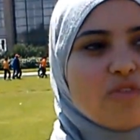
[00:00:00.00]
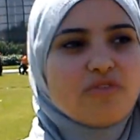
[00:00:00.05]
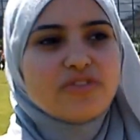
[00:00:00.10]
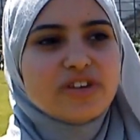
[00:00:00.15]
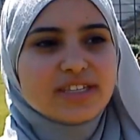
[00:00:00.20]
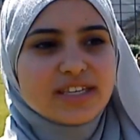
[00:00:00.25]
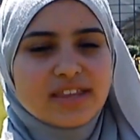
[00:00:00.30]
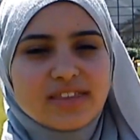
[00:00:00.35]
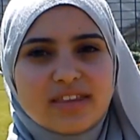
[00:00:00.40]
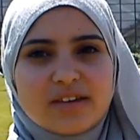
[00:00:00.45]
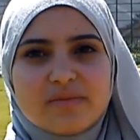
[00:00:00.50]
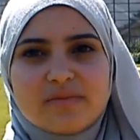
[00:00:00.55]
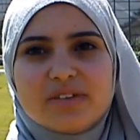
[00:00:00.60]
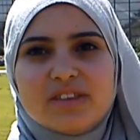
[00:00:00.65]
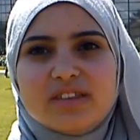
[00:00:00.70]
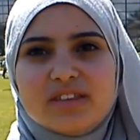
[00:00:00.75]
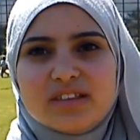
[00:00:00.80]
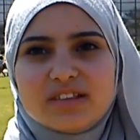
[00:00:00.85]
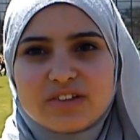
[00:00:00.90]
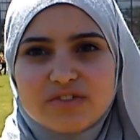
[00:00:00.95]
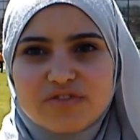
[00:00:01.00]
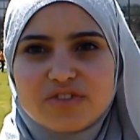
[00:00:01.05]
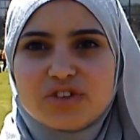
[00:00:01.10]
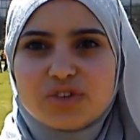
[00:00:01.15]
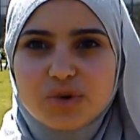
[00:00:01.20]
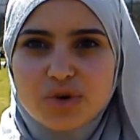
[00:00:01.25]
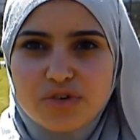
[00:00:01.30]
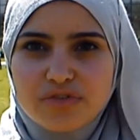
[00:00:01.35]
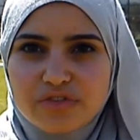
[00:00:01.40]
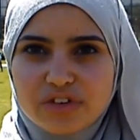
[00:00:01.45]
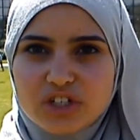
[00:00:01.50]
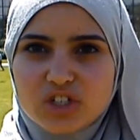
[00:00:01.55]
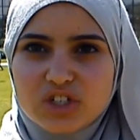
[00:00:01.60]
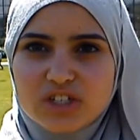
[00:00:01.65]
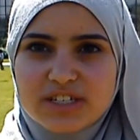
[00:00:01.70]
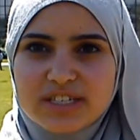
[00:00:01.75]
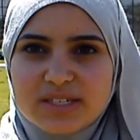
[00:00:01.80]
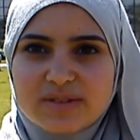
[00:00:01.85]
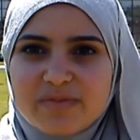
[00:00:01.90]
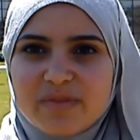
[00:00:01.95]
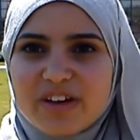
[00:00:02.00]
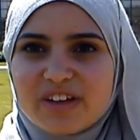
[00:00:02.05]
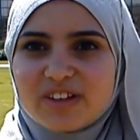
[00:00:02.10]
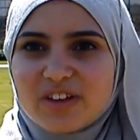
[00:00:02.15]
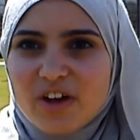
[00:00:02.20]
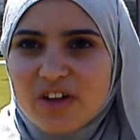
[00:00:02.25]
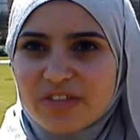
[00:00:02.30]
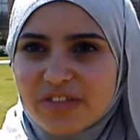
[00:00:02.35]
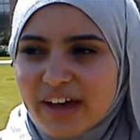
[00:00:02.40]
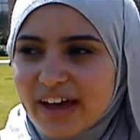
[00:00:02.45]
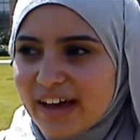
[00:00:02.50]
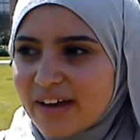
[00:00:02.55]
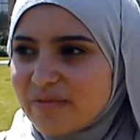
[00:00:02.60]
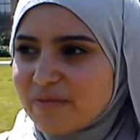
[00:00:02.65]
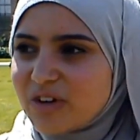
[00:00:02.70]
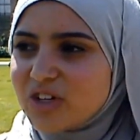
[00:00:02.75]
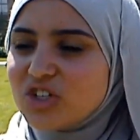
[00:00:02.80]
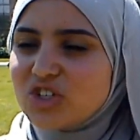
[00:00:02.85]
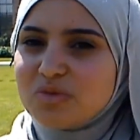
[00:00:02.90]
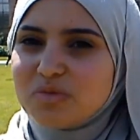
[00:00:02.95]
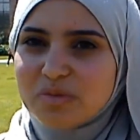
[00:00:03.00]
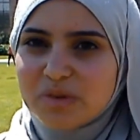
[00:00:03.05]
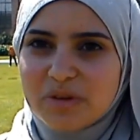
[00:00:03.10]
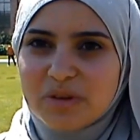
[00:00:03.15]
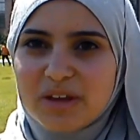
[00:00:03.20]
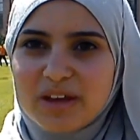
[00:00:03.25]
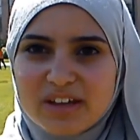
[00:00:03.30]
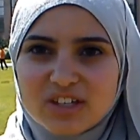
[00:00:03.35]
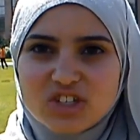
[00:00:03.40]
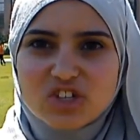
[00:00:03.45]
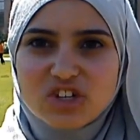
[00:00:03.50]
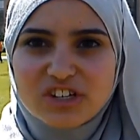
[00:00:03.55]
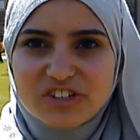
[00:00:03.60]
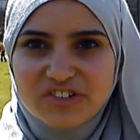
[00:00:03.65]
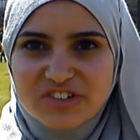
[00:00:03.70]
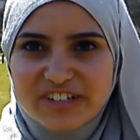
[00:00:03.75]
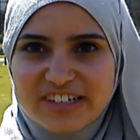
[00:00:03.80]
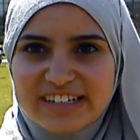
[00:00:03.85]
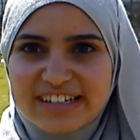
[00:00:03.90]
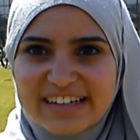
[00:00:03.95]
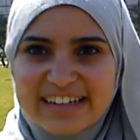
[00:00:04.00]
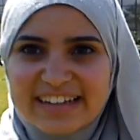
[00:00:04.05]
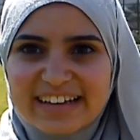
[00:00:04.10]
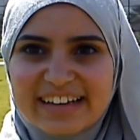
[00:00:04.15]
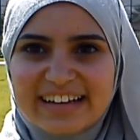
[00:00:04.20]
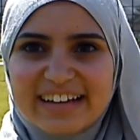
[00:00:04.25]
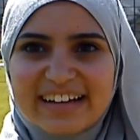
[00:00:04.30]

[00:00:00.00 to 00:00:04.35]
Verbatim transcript: we go visit them in different orphanages, but not that much for children.